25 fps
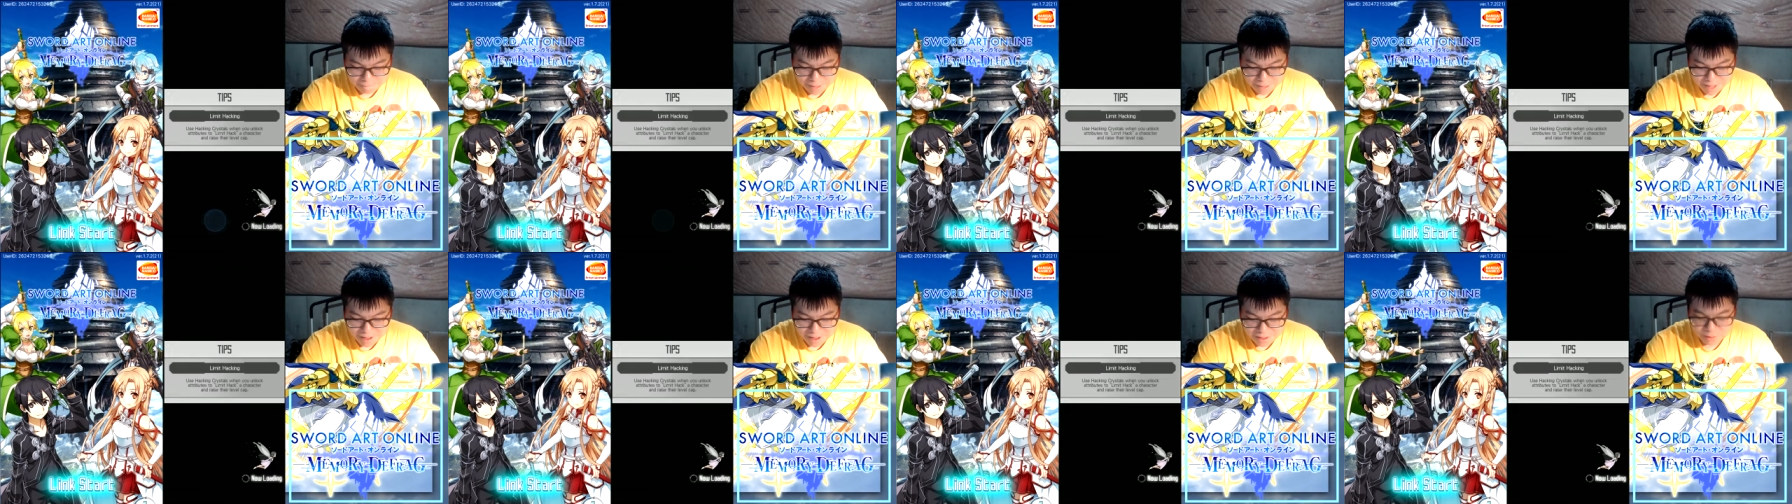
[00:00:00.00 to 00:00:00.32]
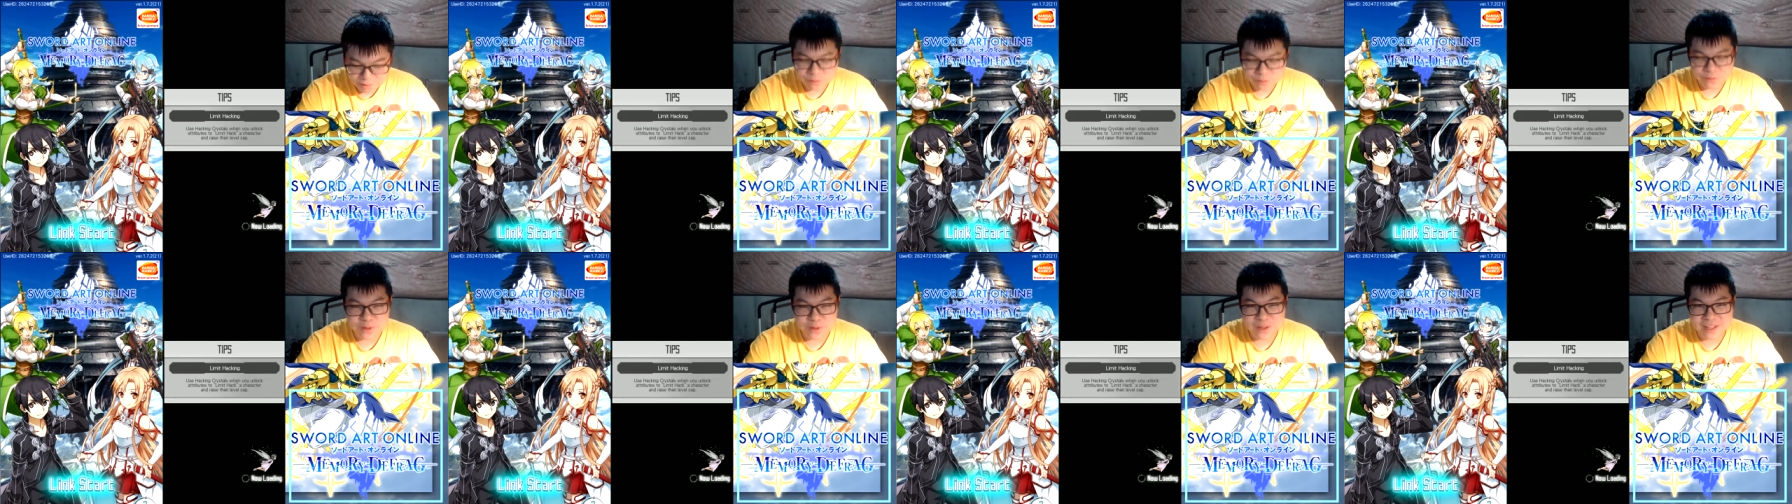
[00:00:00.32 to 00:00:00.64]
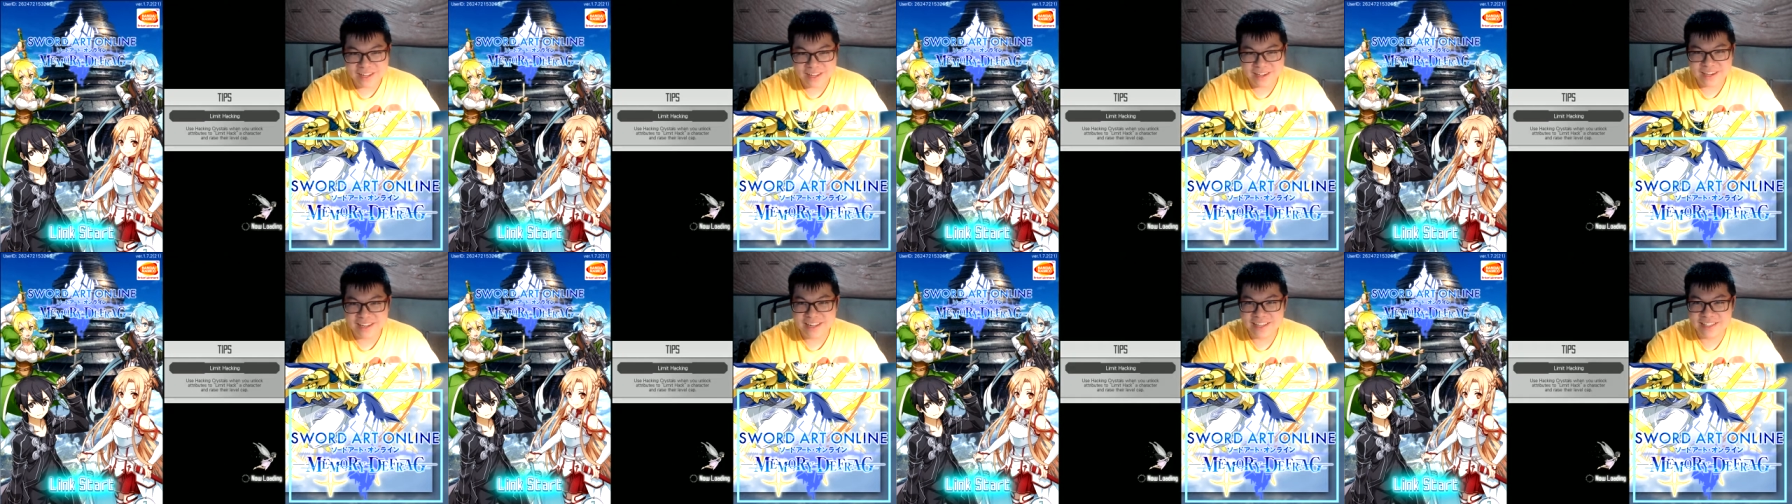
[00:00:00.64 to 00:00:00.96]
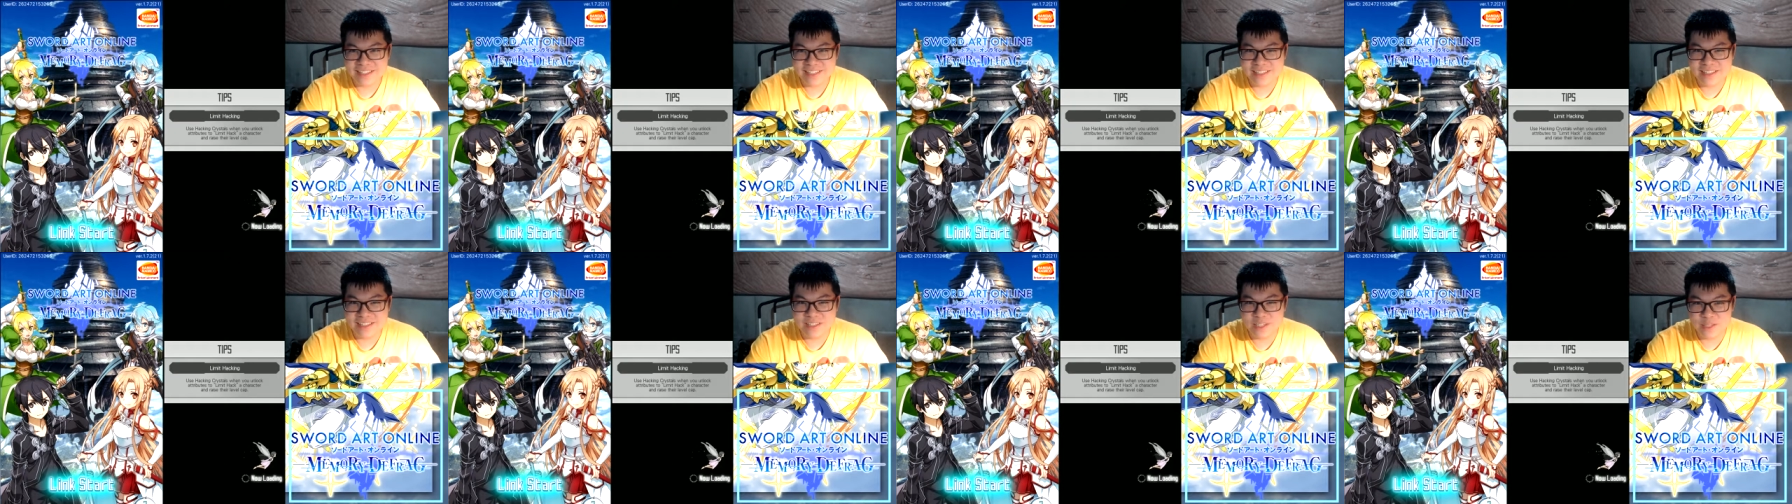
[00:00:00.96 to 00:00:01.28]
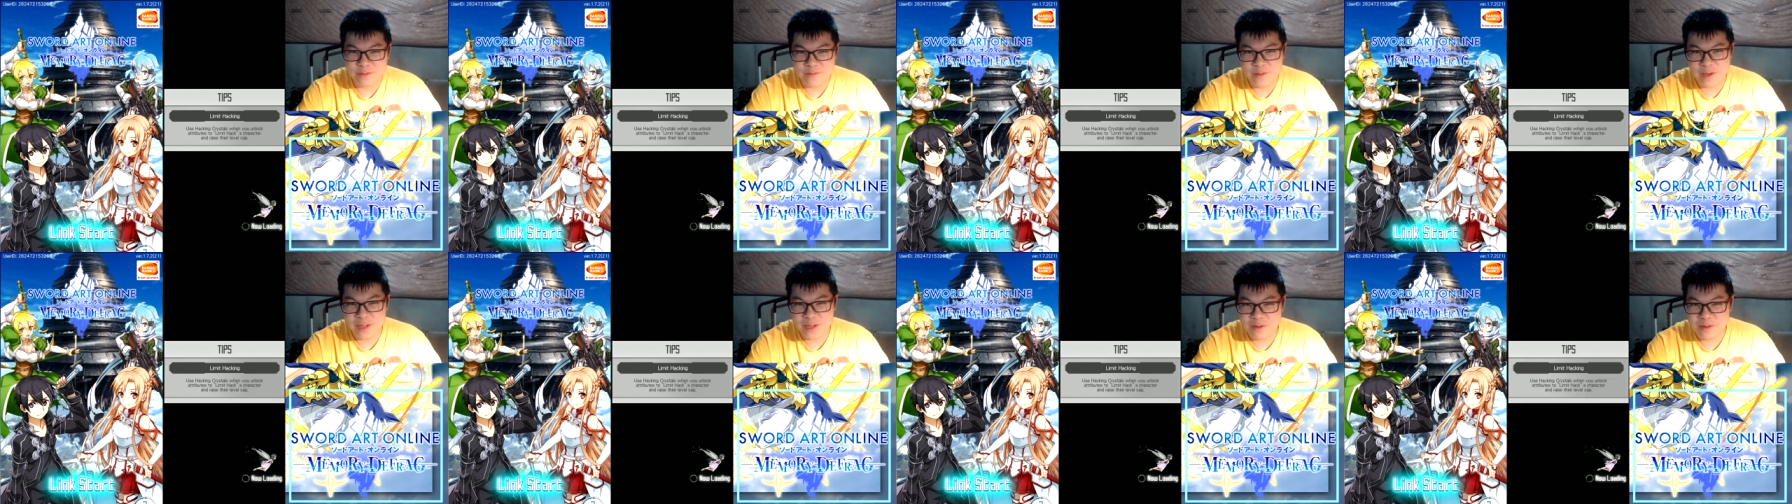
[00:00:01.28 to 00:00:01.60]
But before that, I guess in this
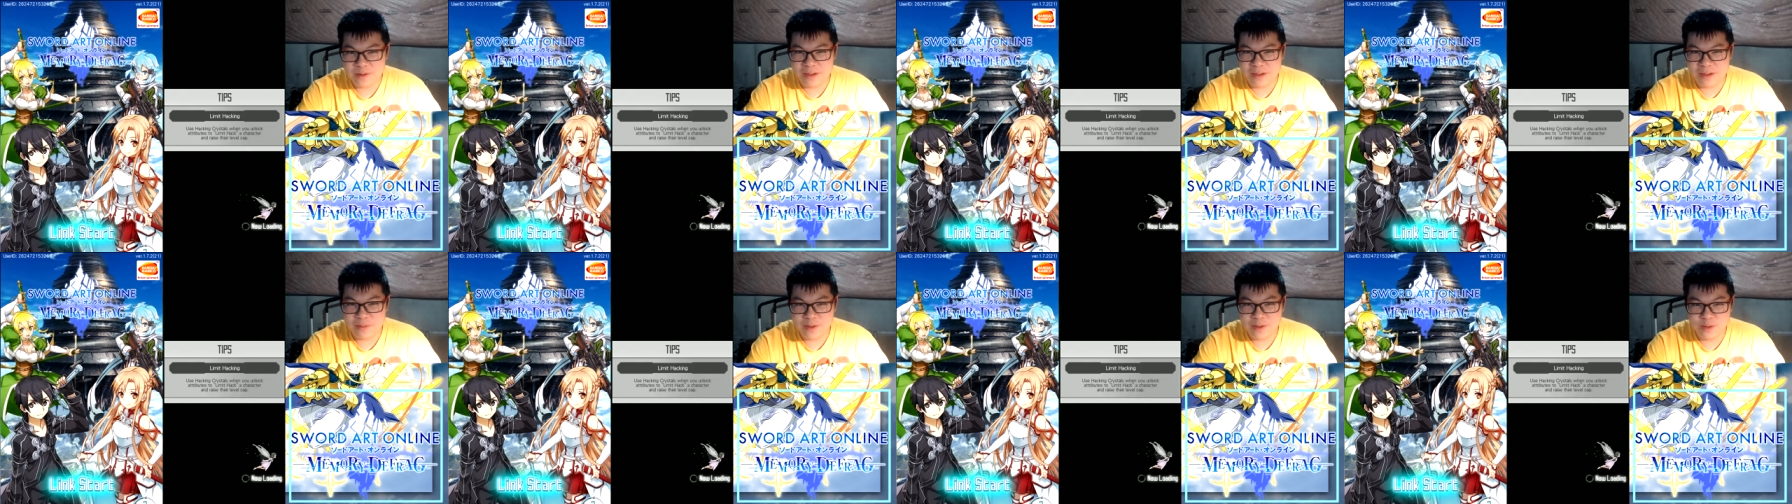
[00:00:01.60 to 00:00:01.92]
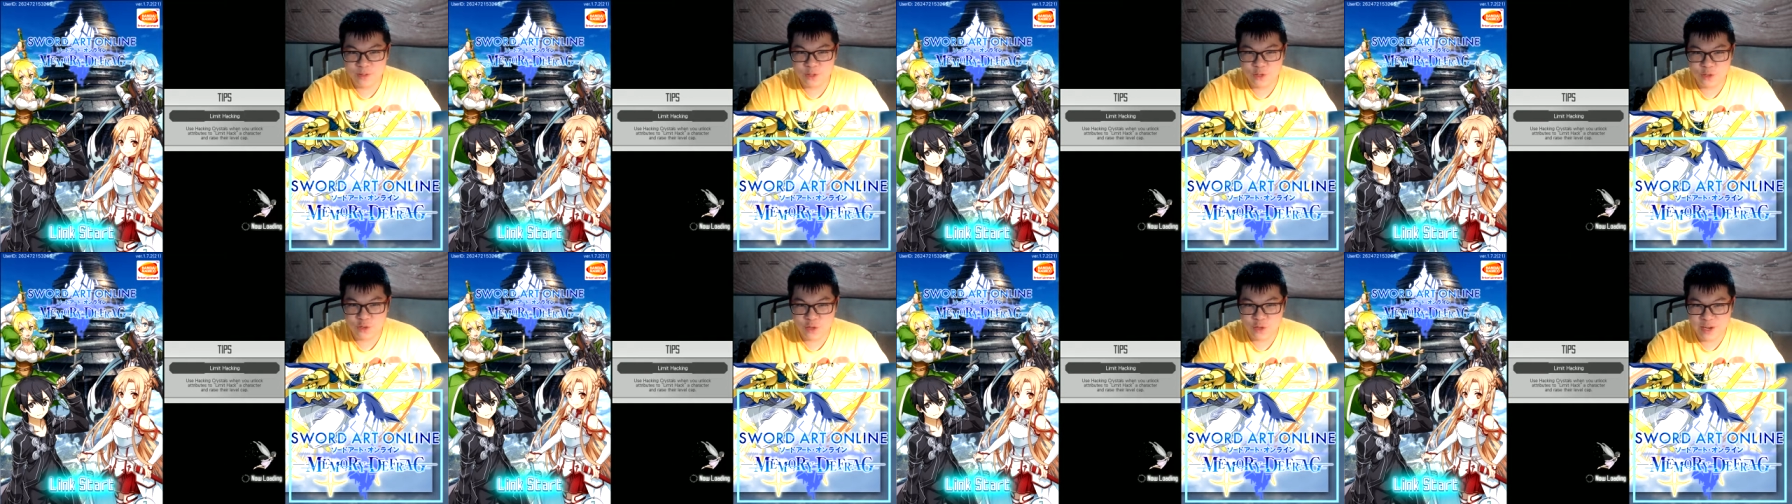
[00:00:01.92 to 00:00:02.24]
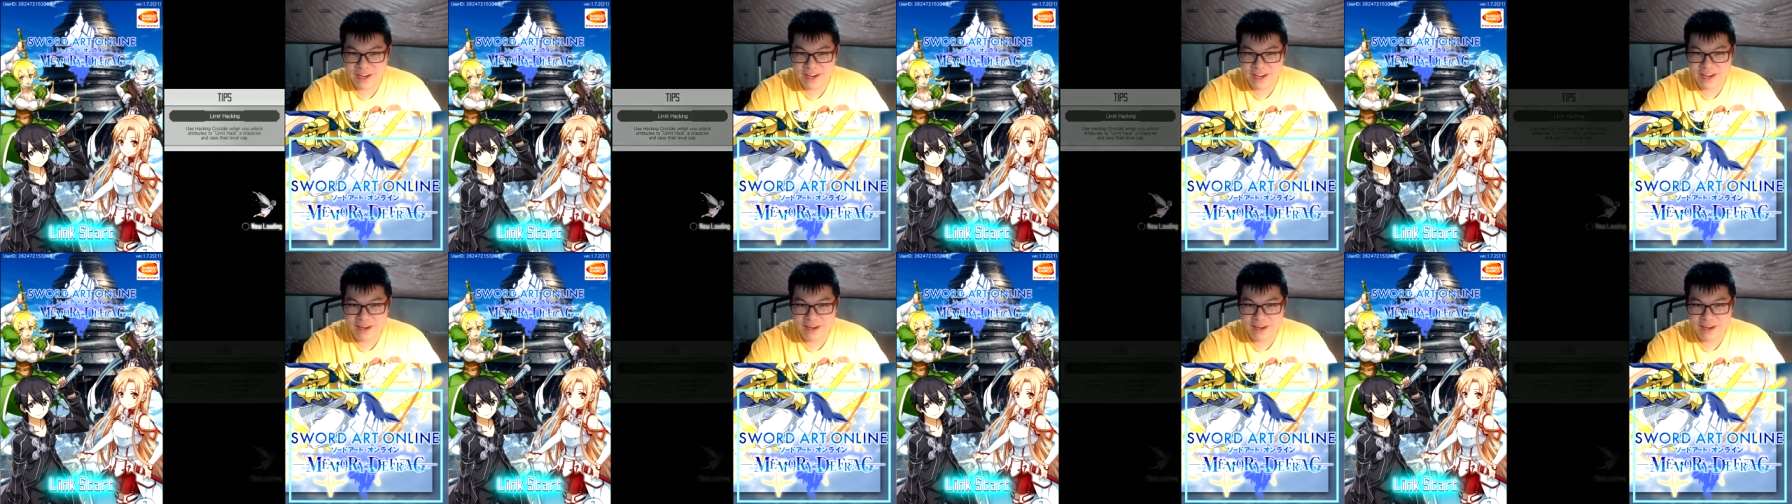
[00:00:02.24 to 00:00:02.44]
video I'm going to try